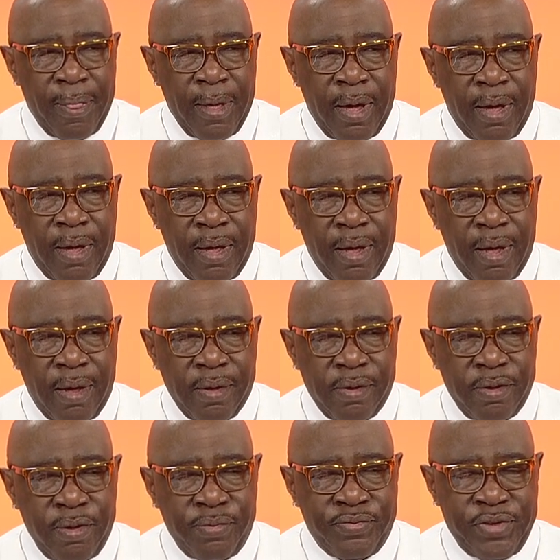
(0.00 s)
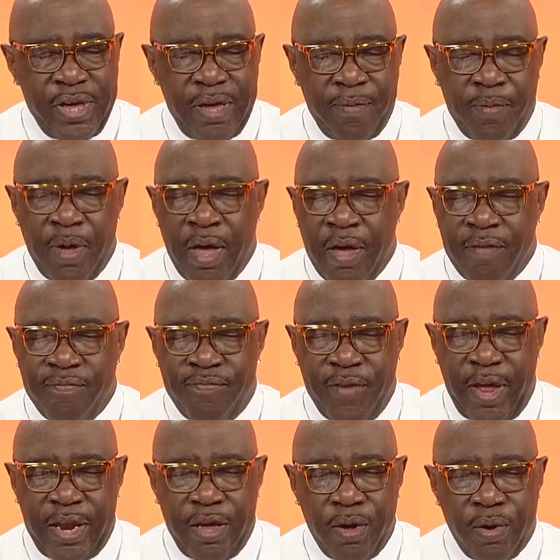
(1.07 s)
uh, uh you see
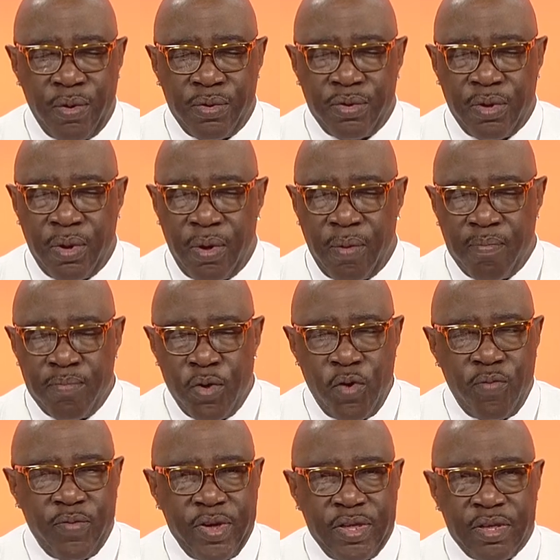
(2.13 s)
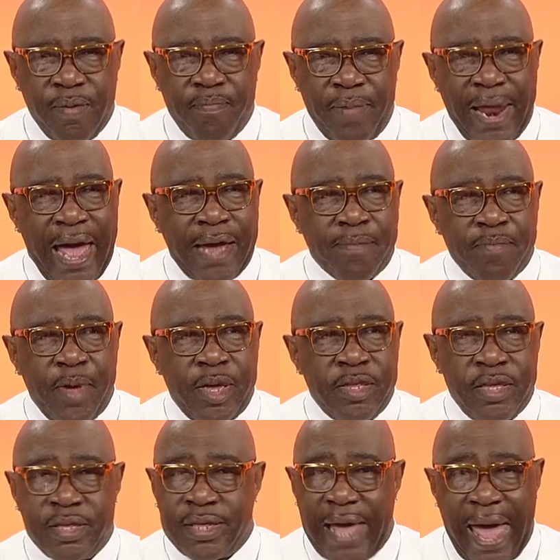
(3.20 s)
videos or movies of black men
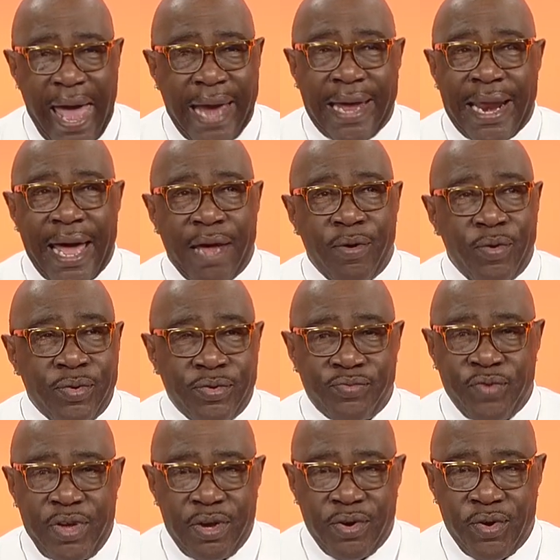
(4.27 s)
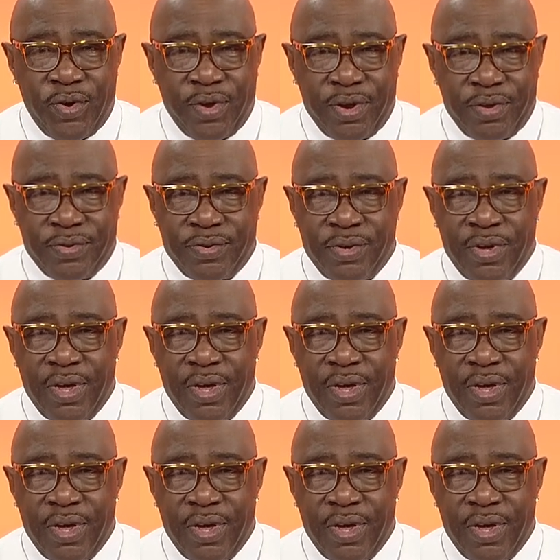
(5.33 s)
just hanging out on street corners,